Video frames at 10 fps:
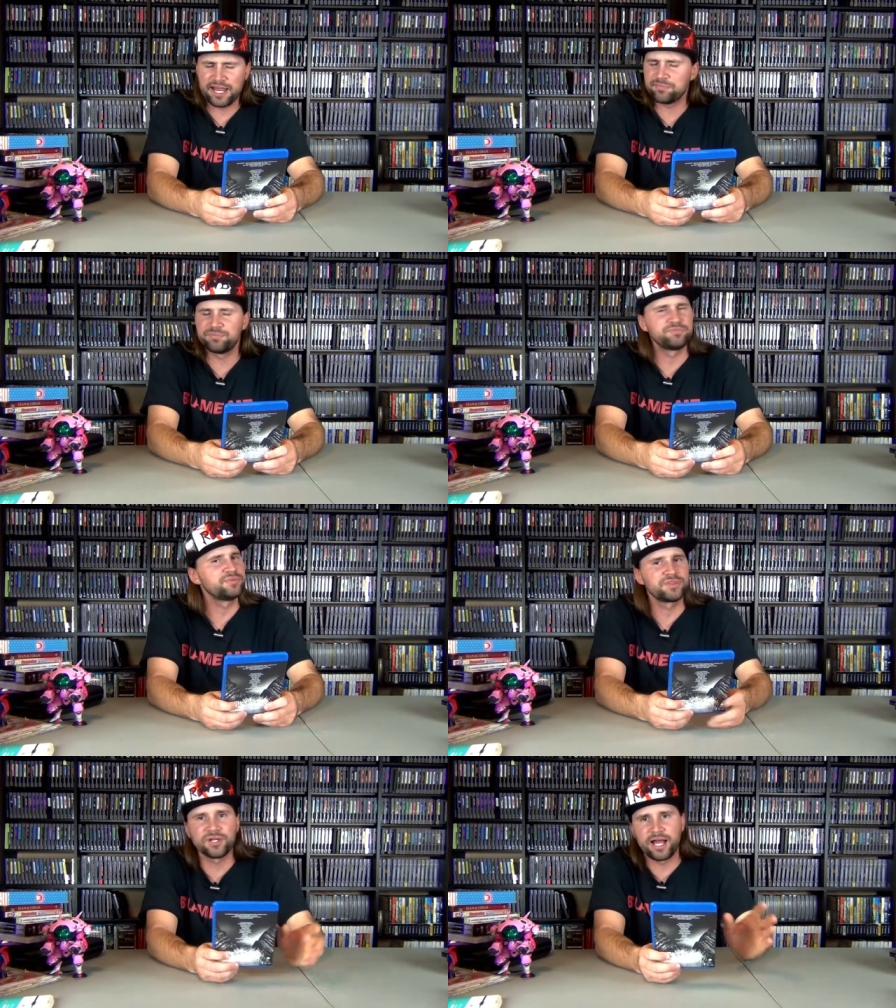
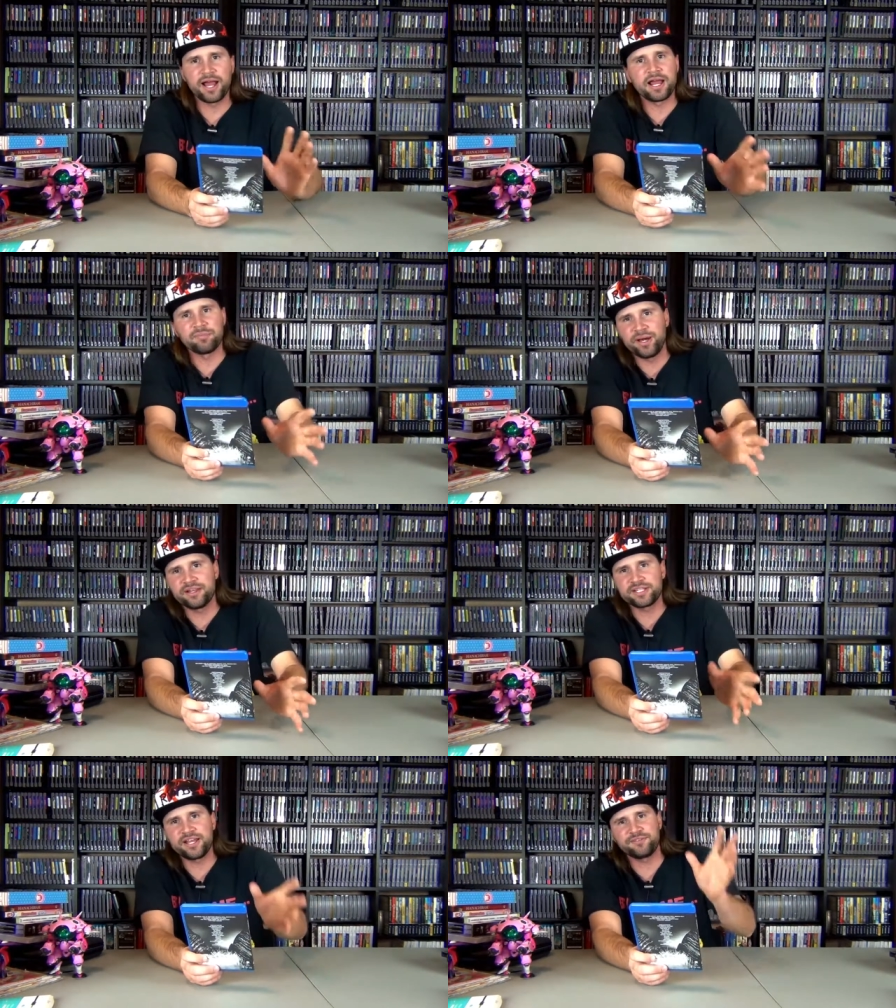I
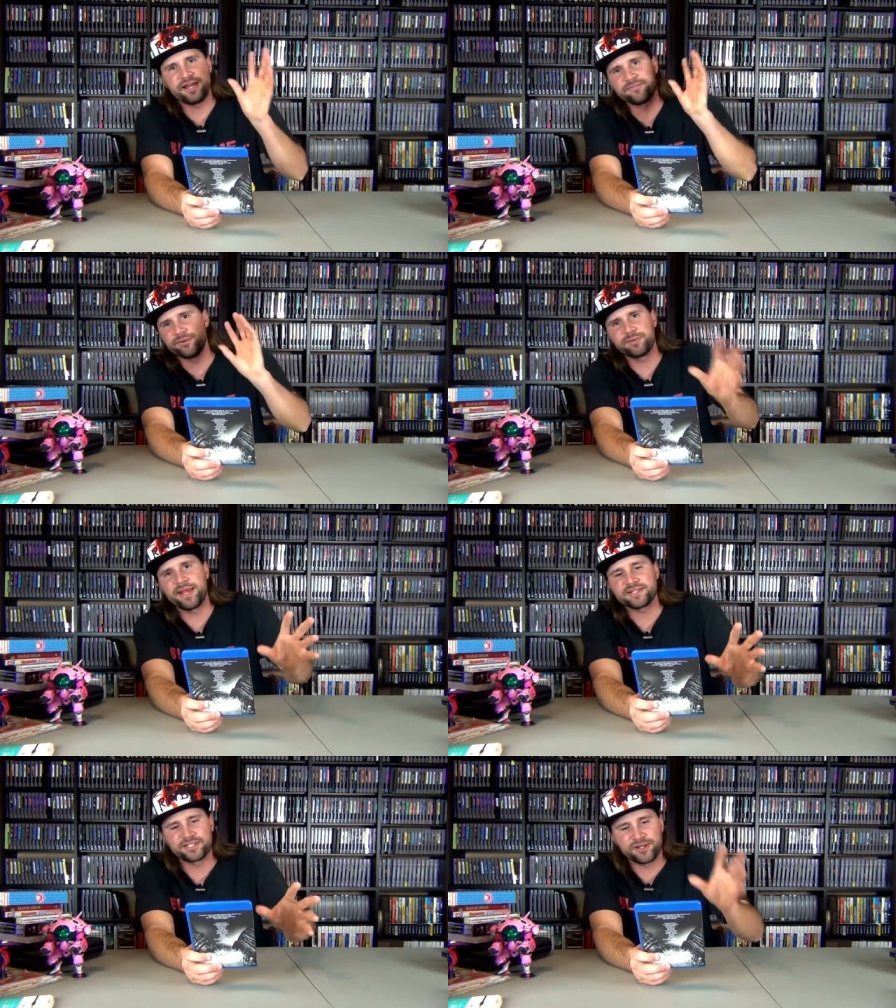apologize for
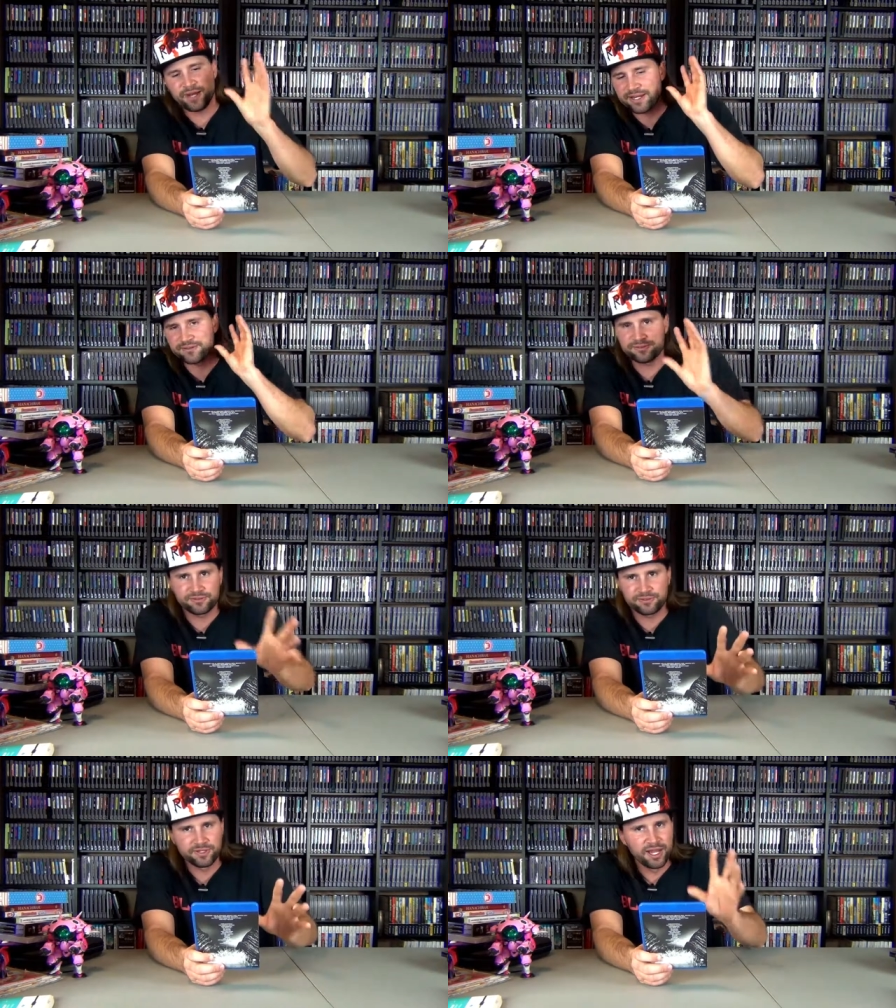everyone in Mexico. I'm
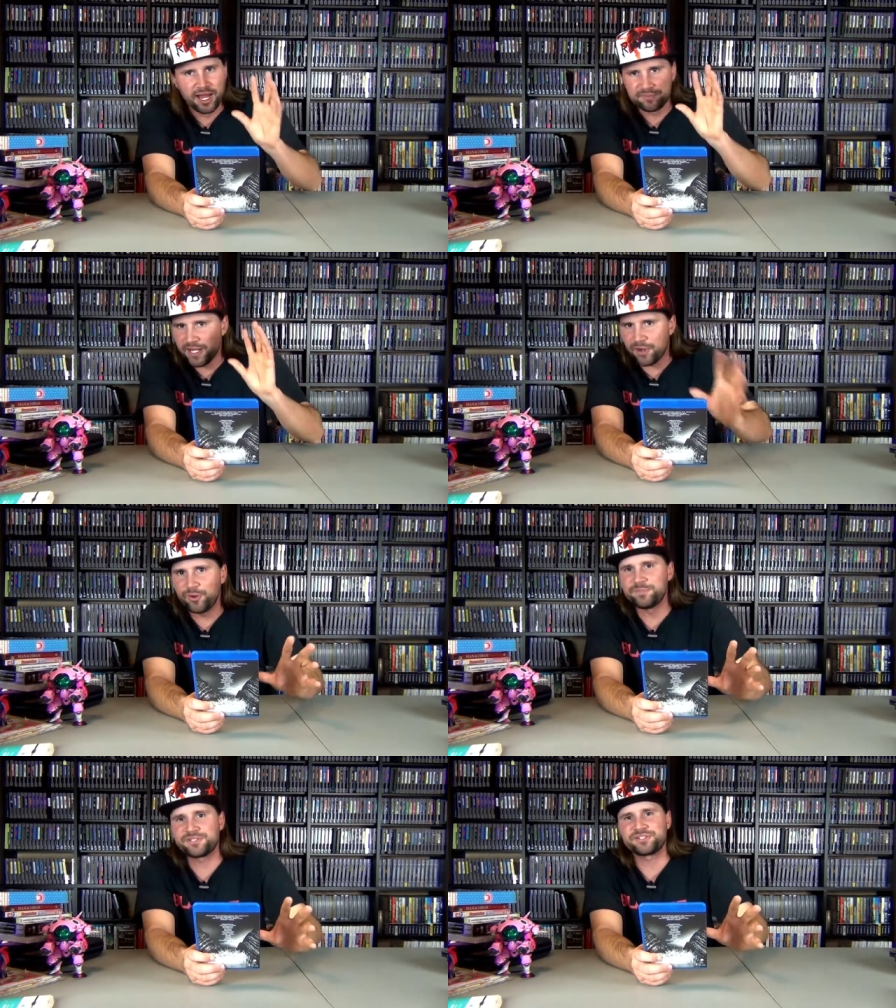
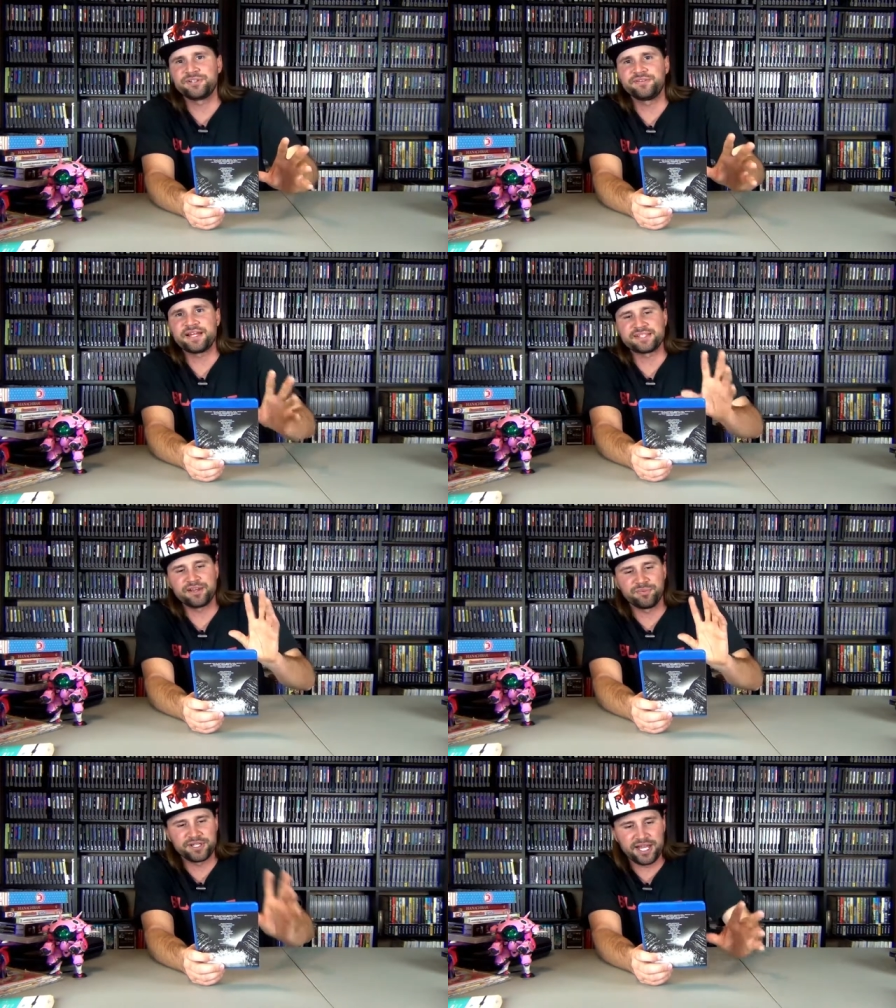not 100% sure
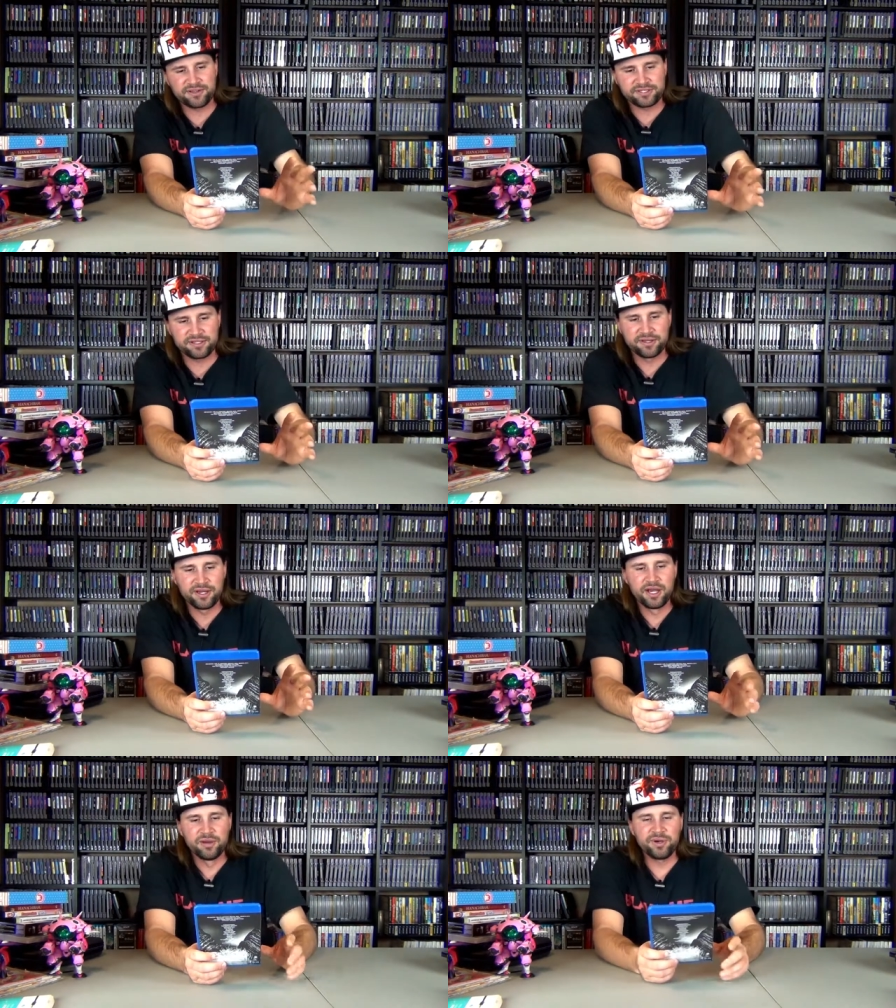that's how you pronounce
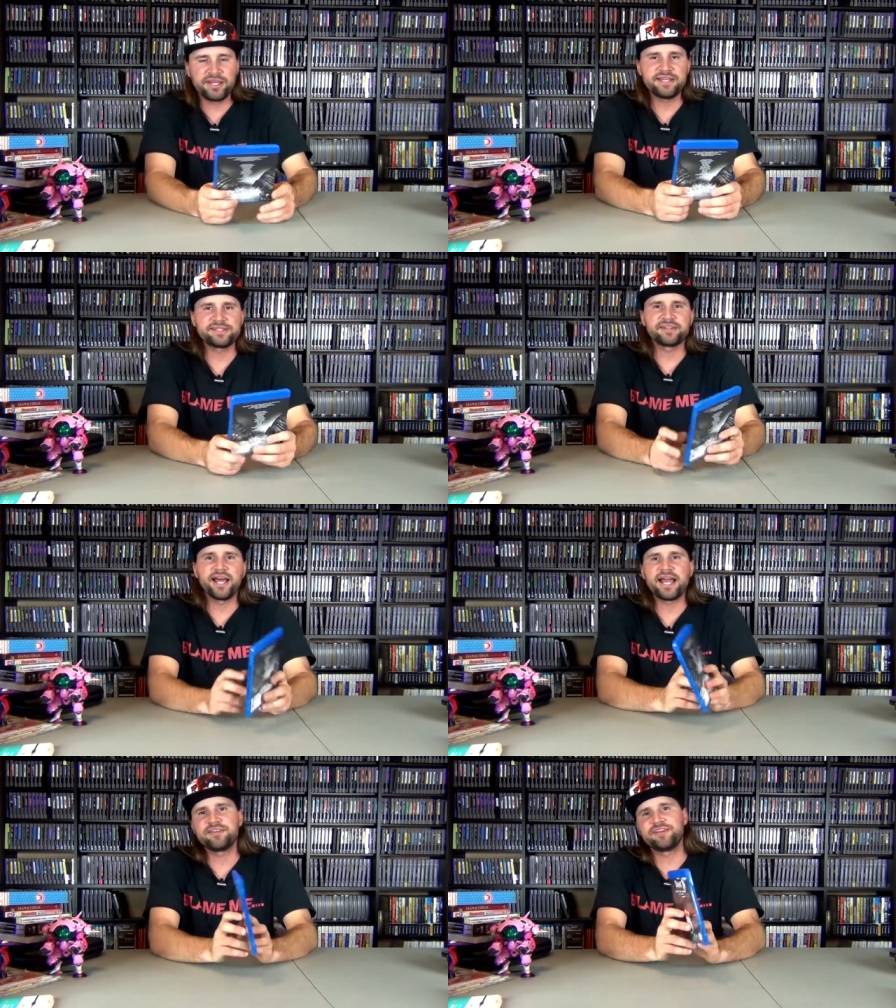it, but
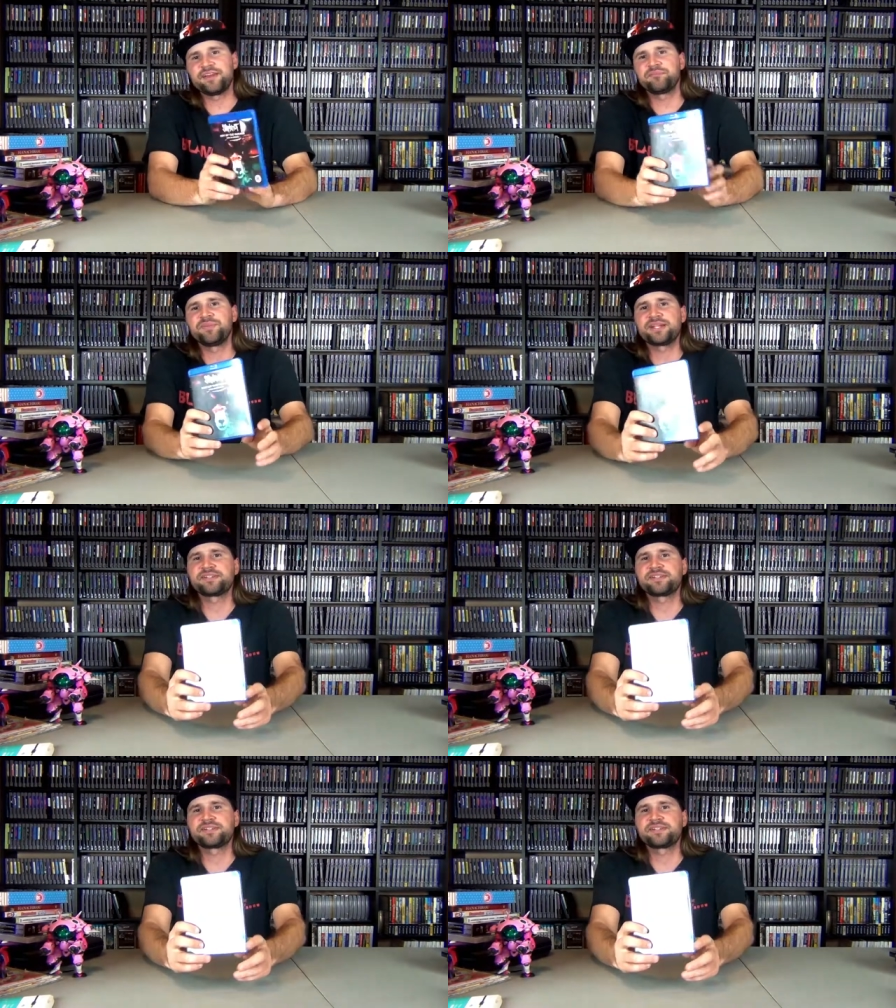it's live in